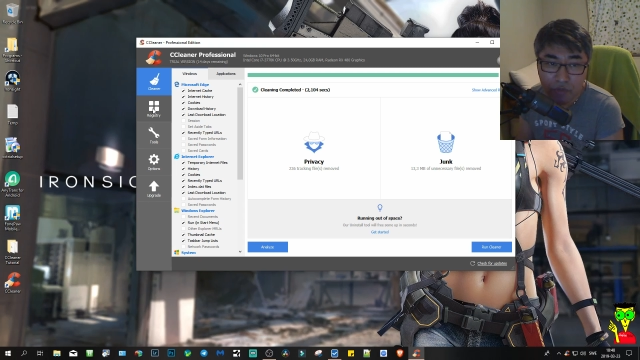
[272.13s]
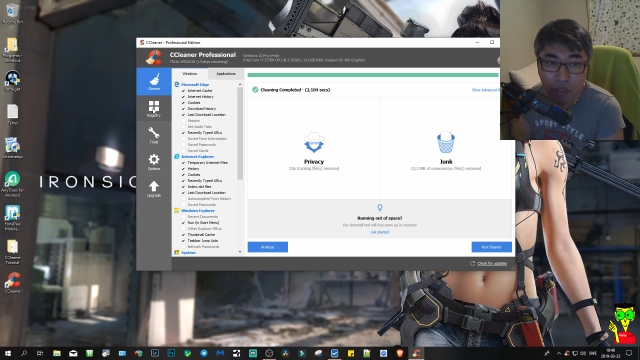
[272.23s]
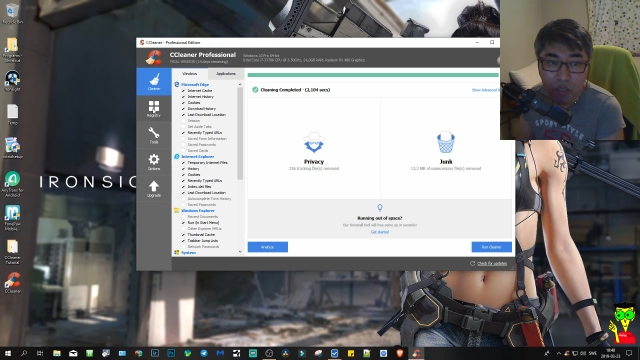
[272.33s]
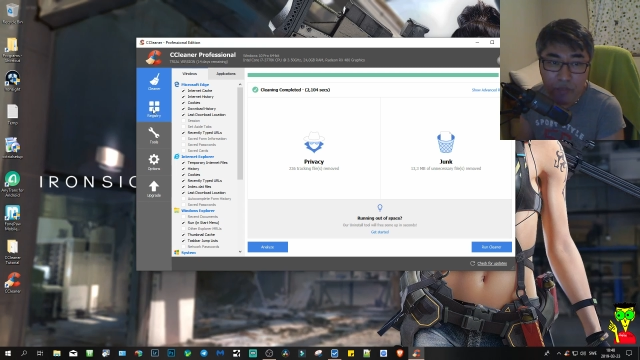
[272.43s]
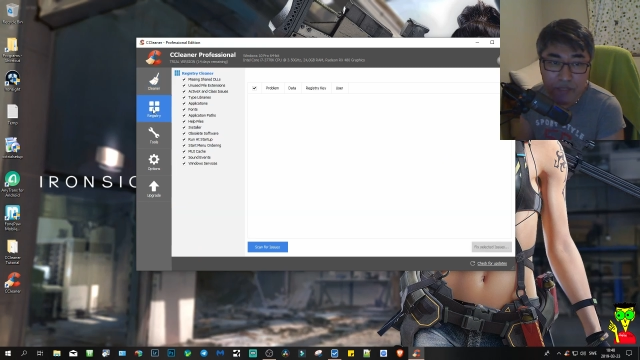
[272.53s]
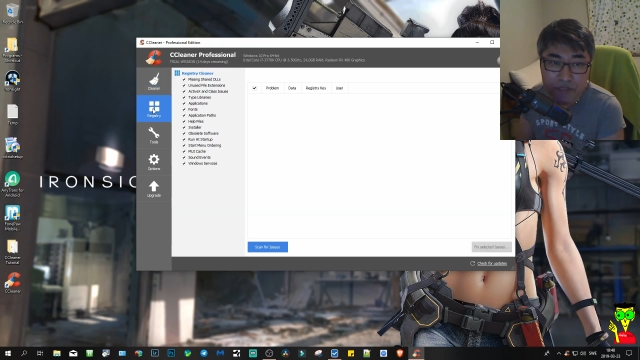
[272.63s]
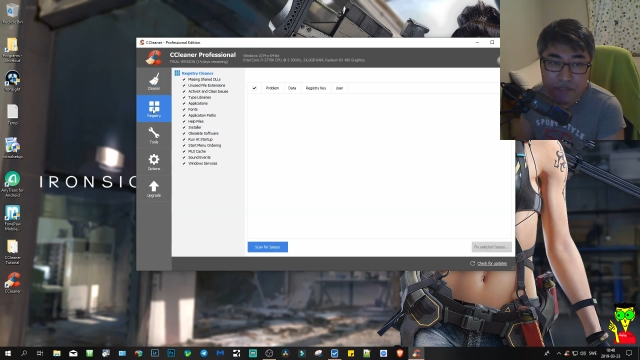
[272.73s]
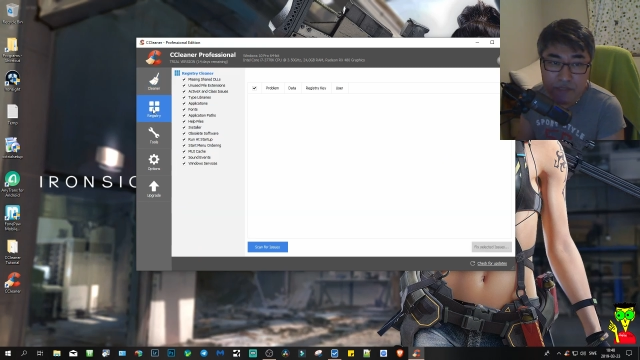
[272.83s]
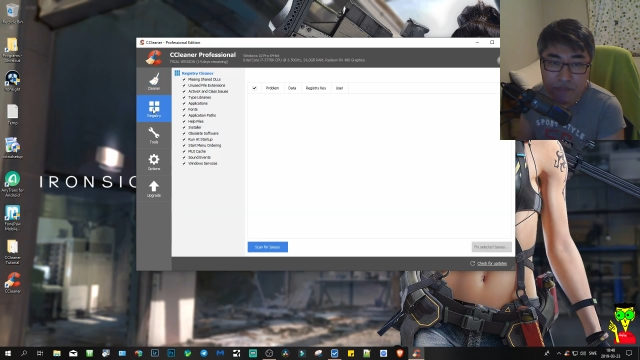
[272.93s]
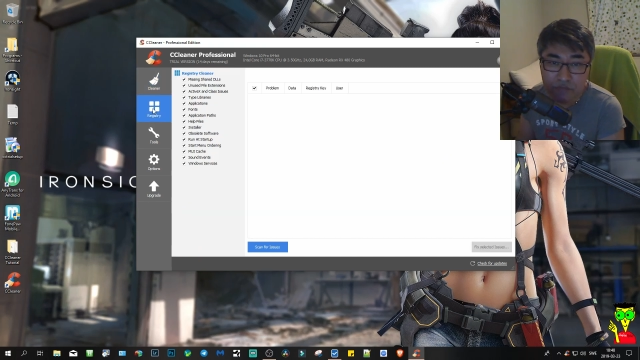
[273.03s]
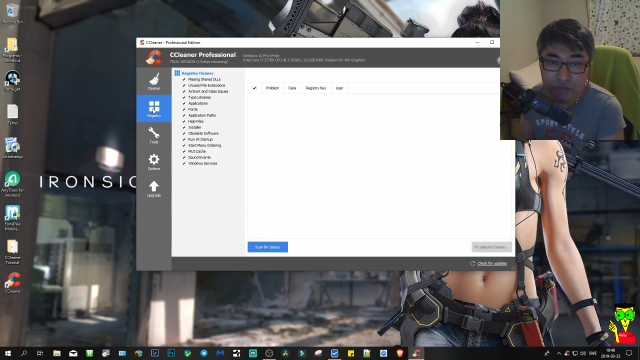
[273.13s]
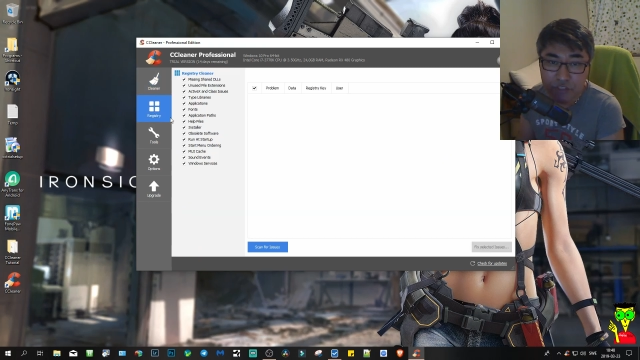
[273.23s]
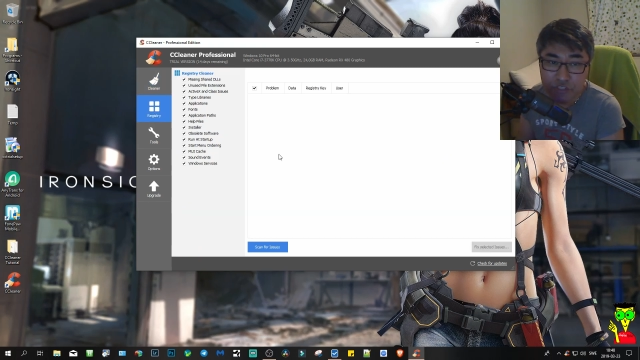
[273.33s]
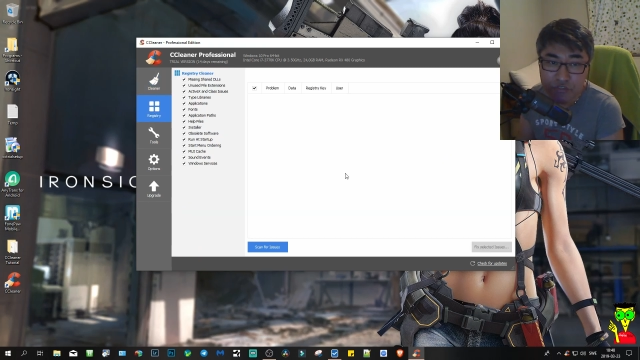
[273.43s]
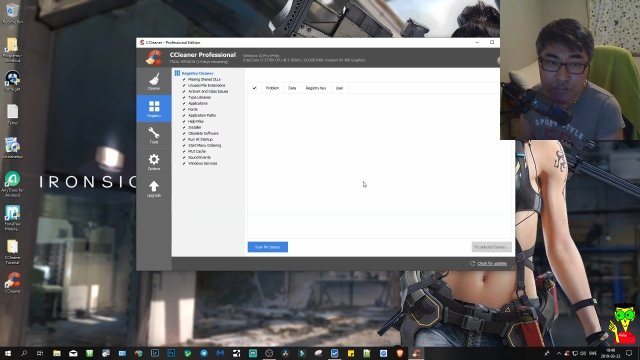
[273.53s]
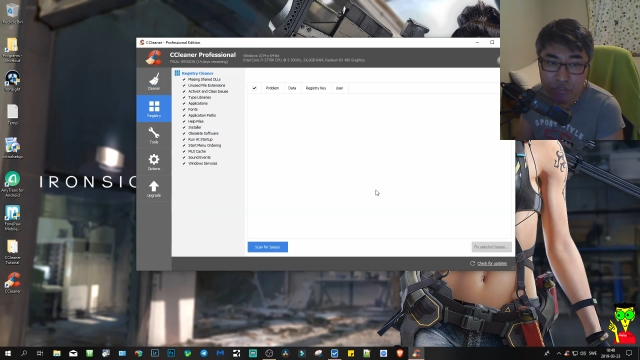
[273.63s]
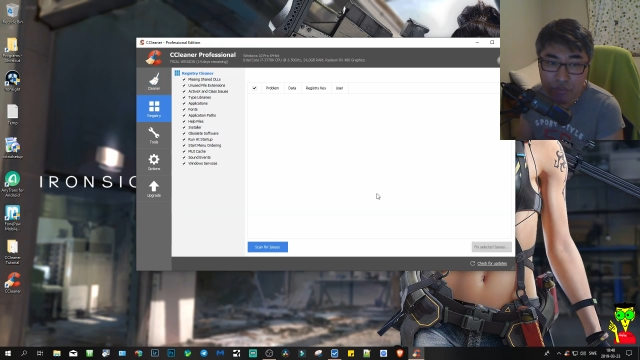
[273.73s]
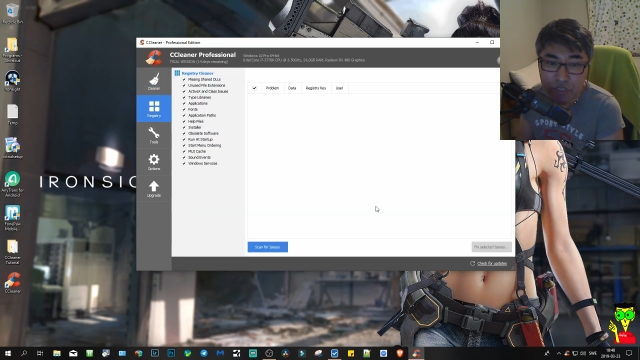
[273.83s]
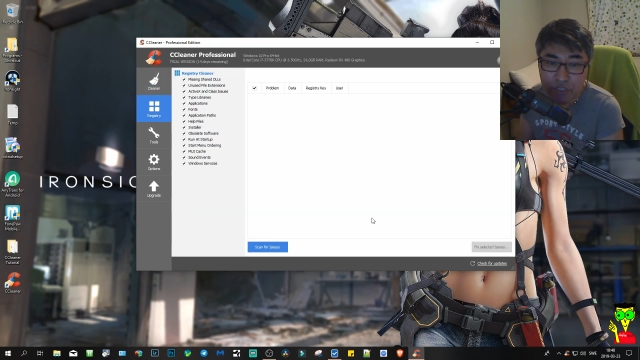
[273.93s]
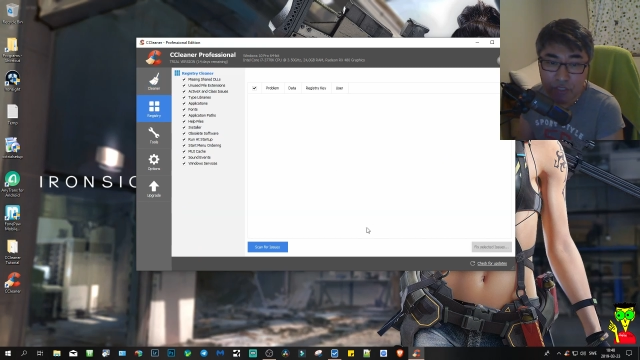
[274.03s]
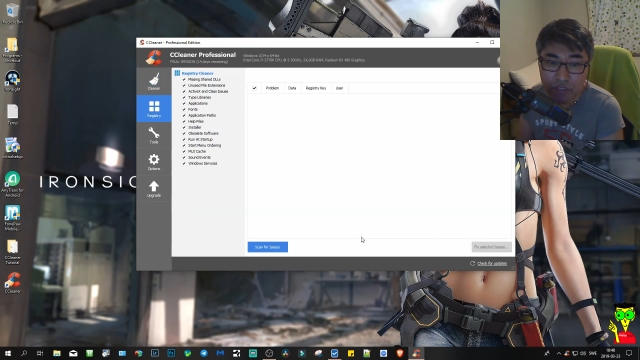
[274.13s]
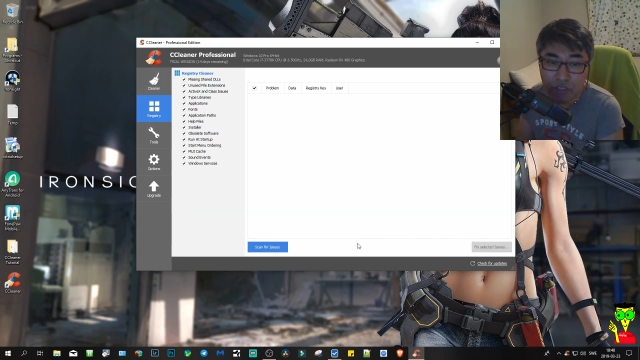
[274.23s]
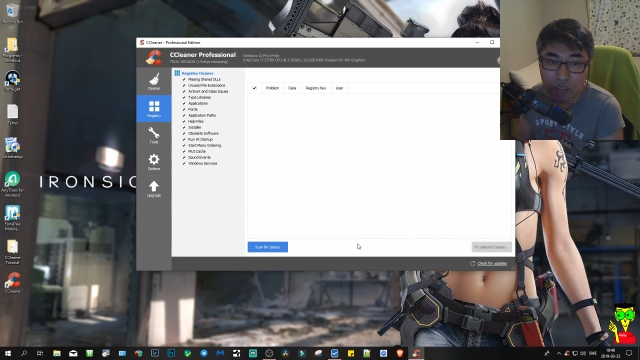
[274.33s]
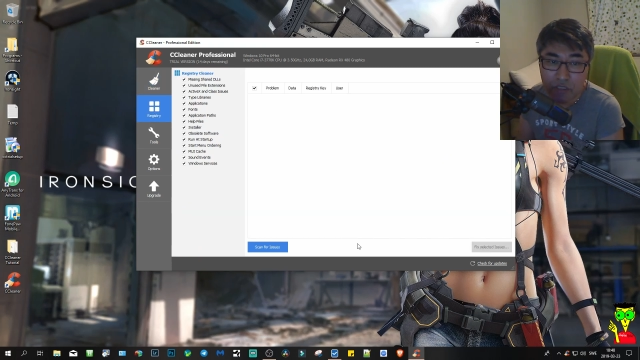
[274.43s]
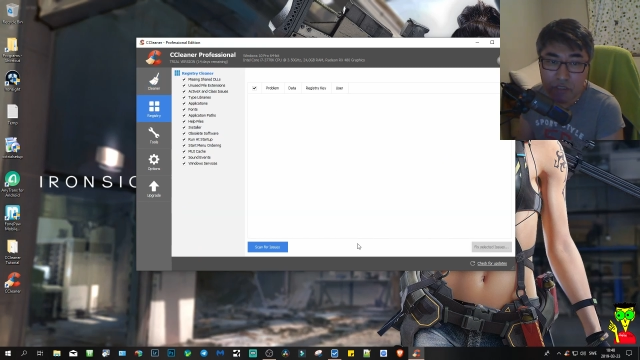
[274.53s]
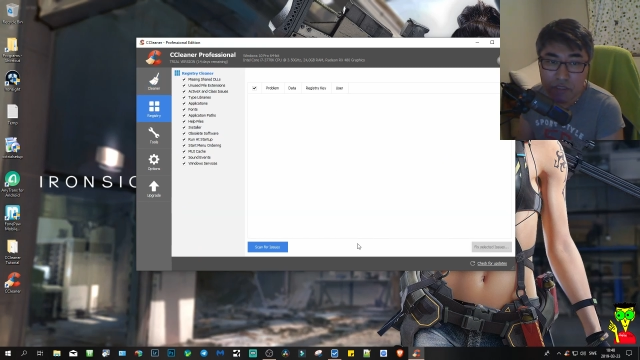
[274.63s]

always registry cleaner,